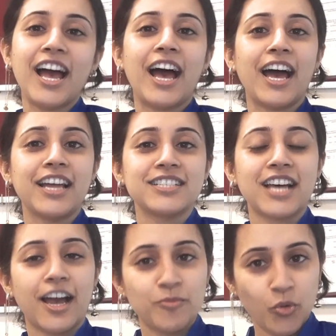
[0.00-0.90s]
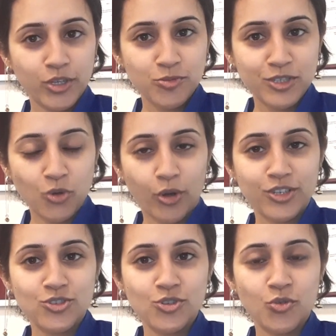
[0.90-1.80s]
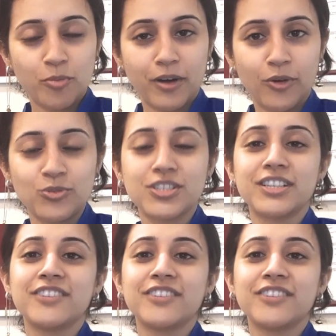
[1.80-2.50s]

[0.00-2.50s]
and I'm going to be talking to you about